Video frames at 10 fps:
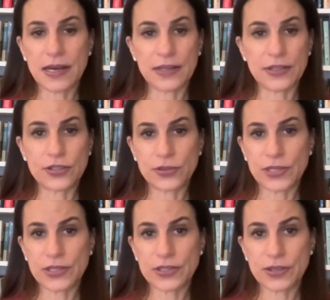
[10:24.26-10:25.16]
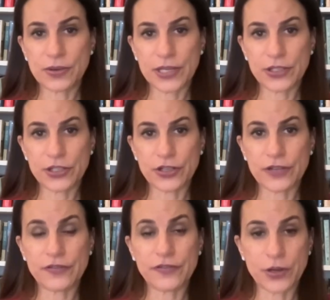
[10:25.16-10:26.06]
as soon as the grand
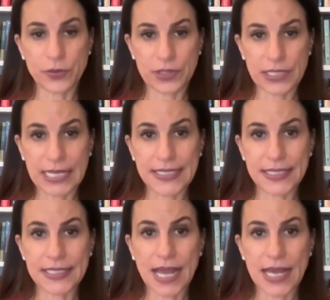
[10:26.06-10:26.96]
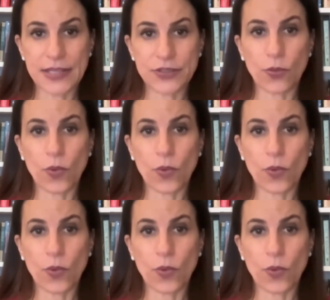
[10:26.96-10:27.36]
jury votes and decides